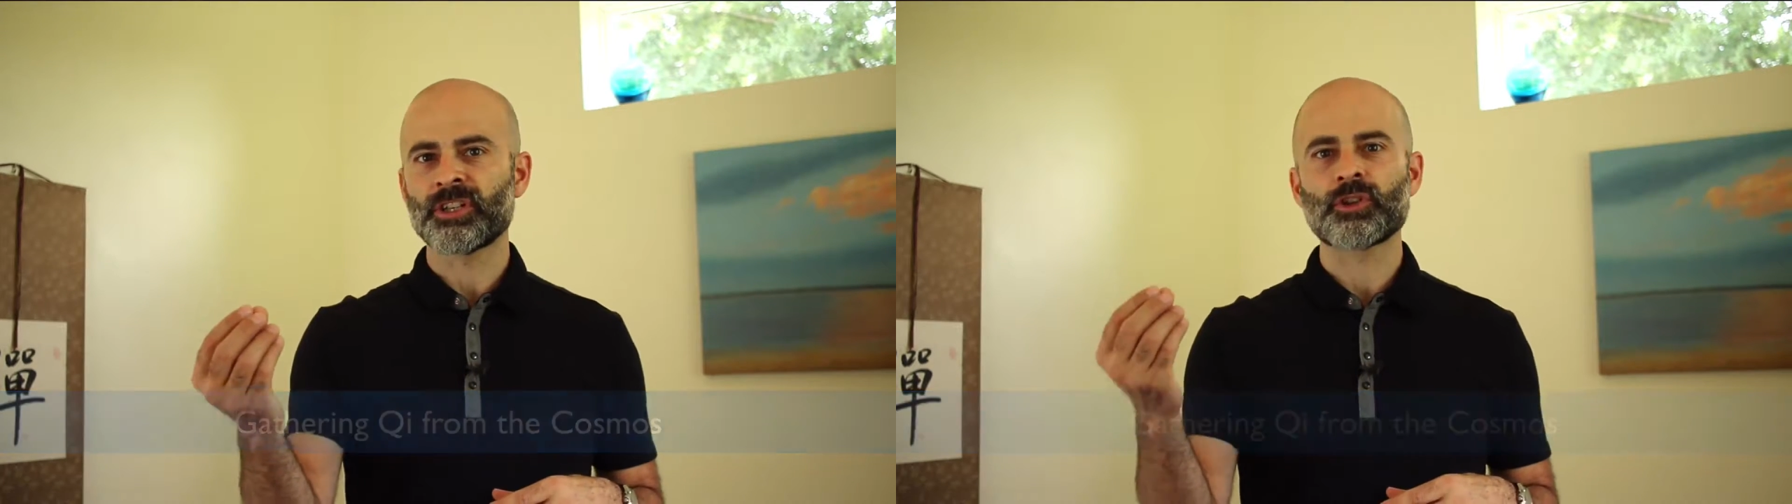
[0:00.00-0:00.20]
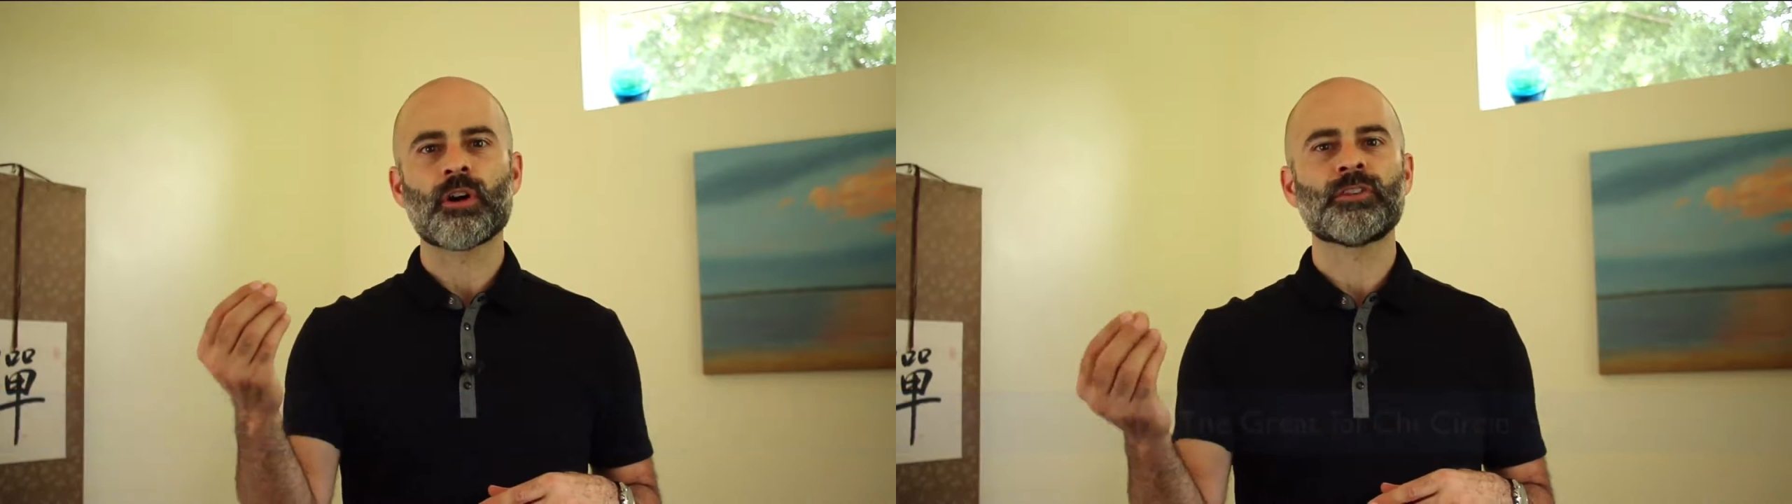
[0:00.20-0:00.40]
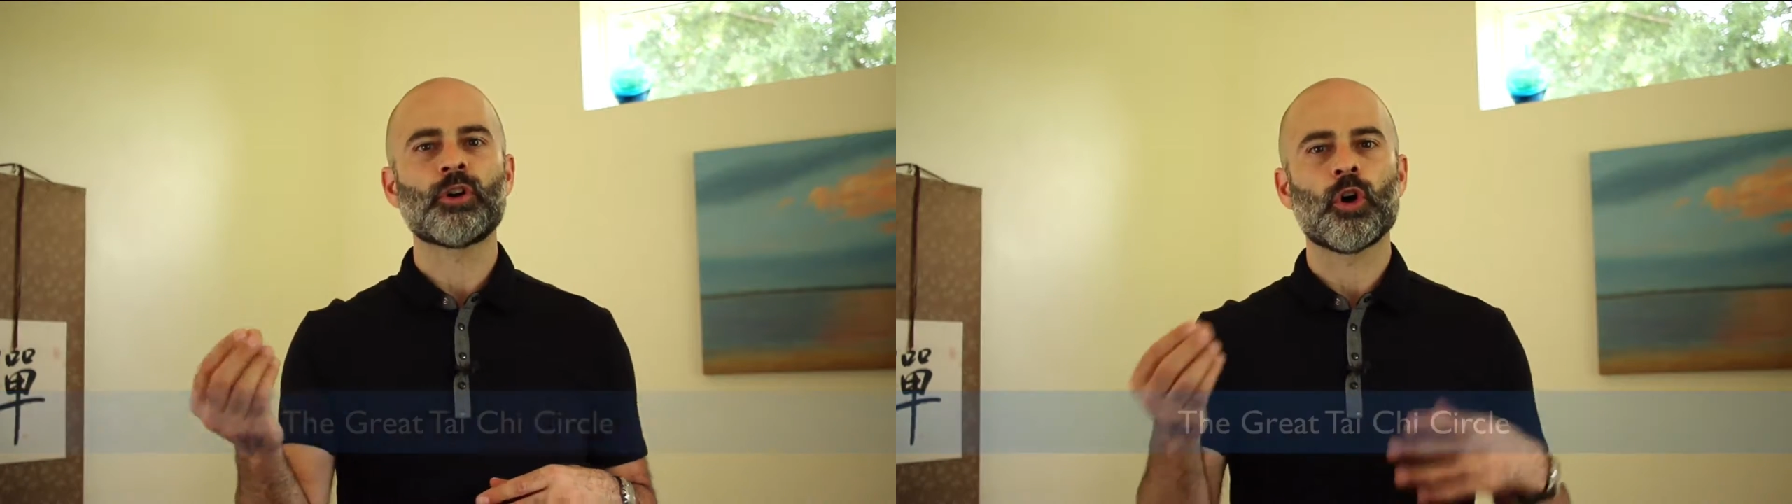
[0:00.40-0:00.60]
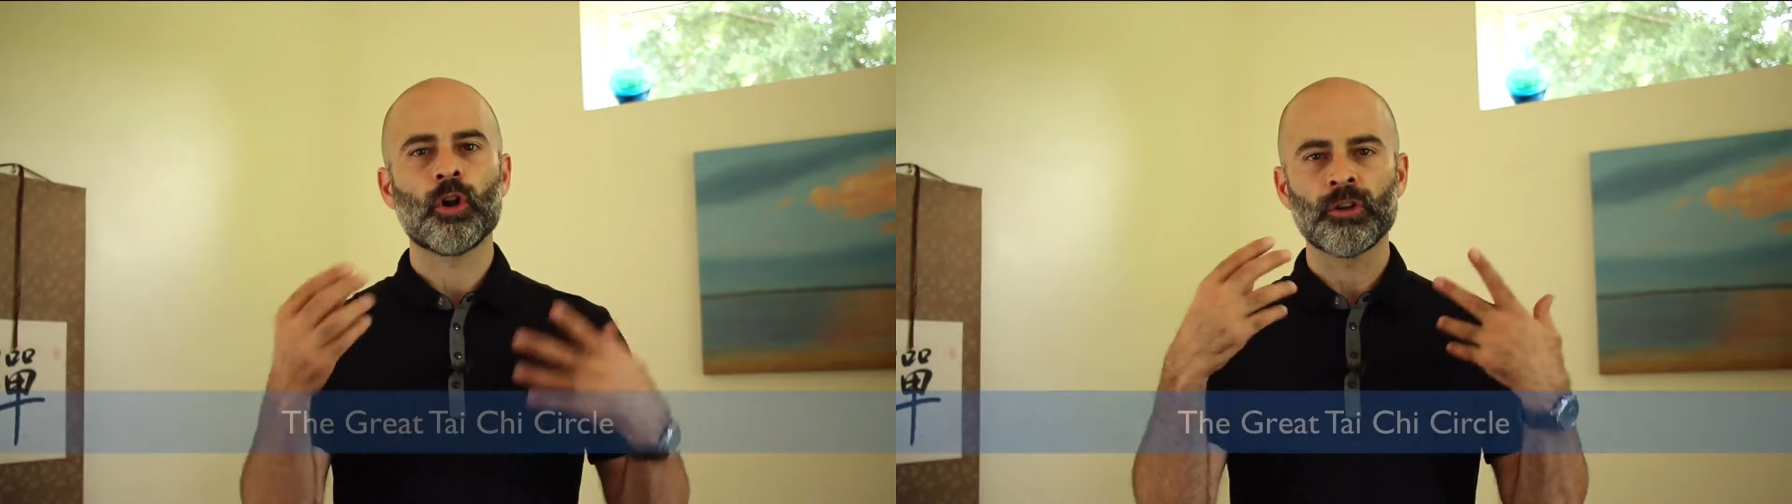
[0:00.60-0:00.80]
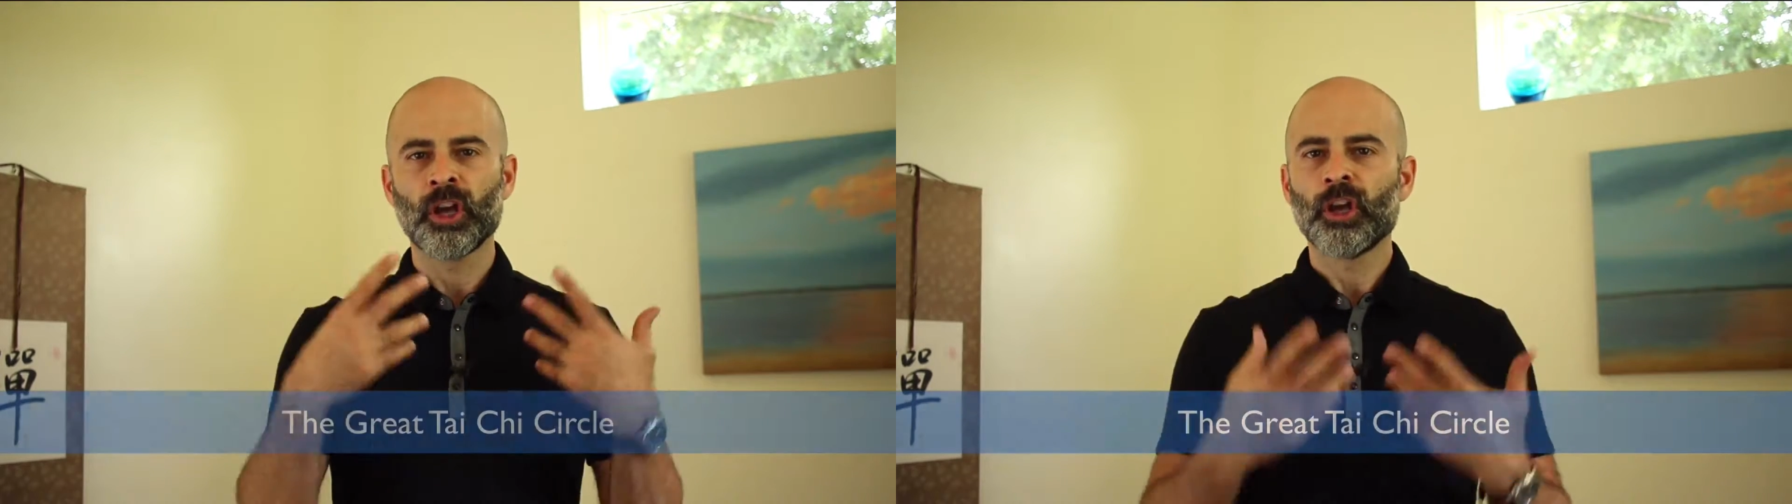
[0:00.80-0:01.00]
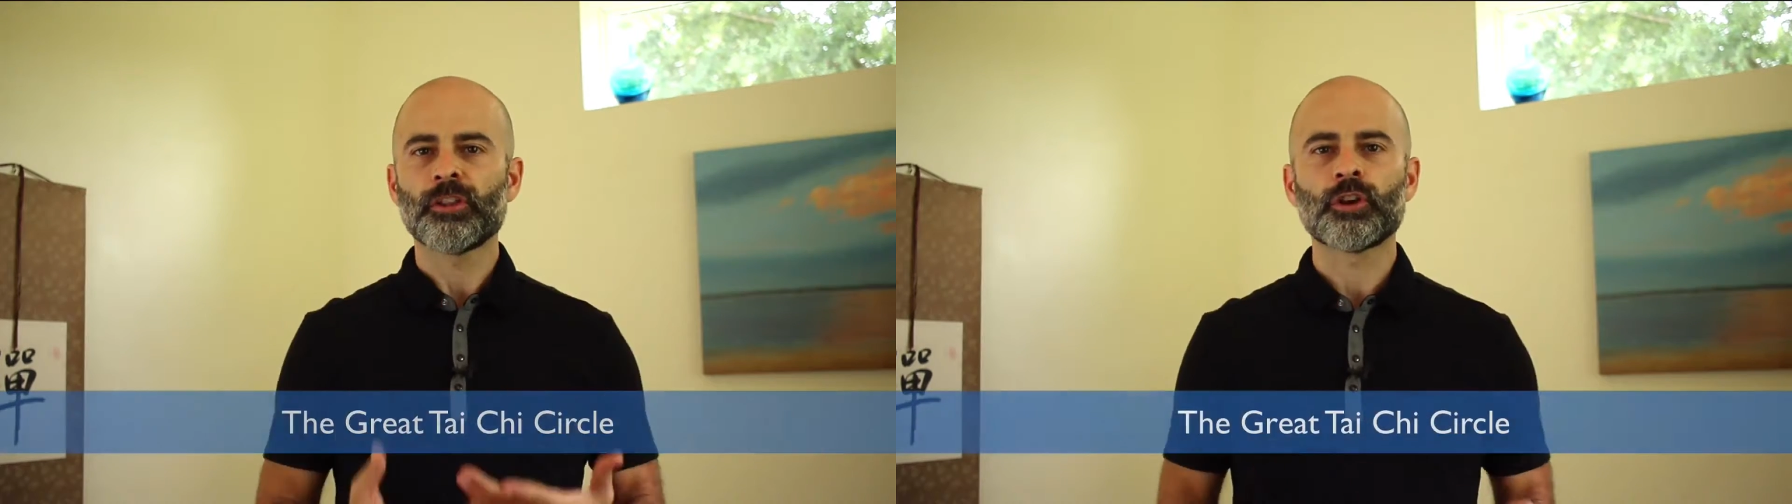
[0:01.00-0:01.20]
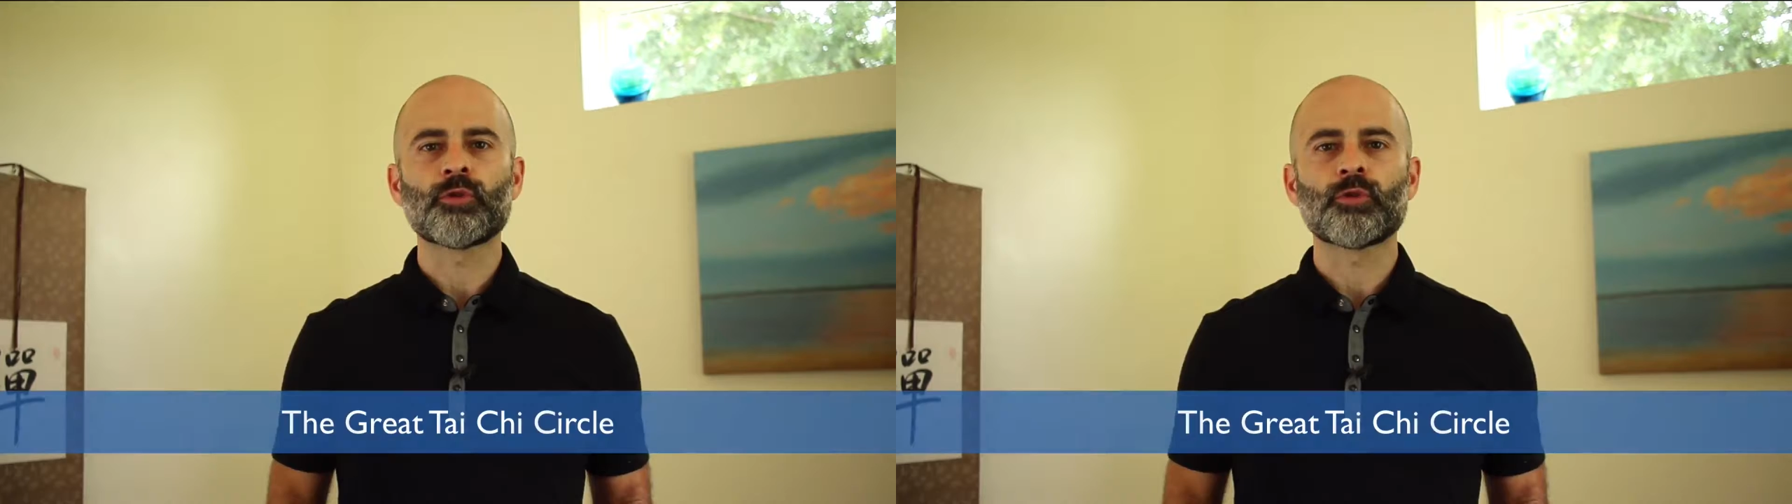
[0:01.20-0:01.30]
it's often called the